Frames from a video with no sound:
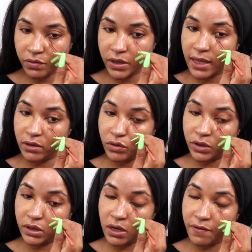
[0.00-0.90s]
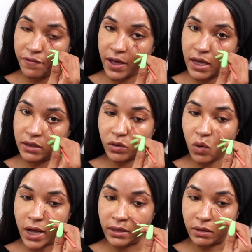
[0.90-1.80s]
Add this concealer first. It's
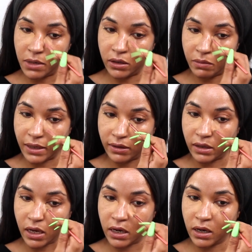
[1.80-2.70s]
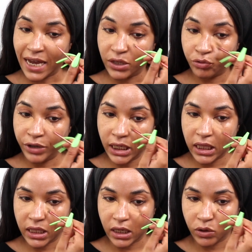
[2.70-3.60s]
quite similar to my skin and it's really
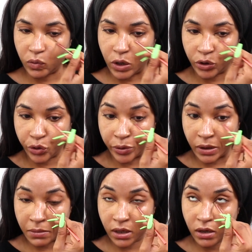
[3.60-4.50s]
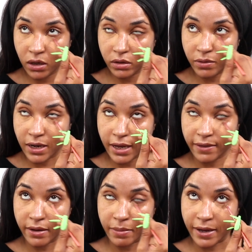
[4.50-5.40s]
thick as well. It's creamy, so I like
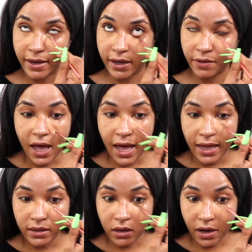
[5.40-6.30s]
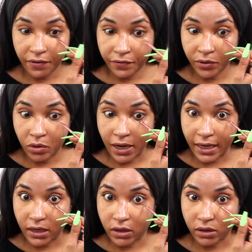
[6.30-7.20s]
that about it. And I feel
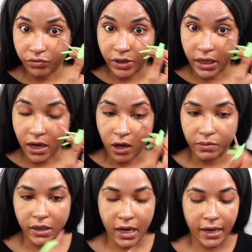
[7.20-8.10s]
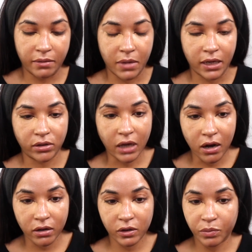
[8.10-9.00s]
like it does really help to hide my
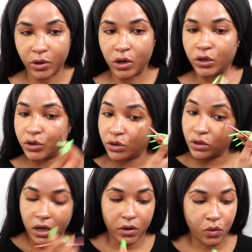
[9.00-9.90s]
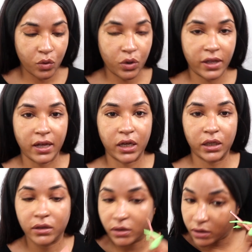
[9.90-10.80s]
dark spots and all of that
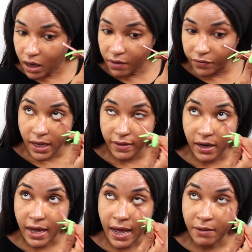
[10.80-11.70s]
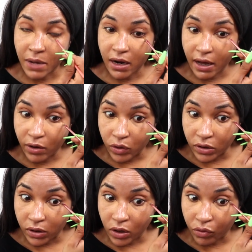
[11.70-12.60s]
good stuff. And then I add my lighter
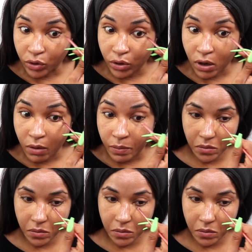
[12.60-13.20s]
concealer on top.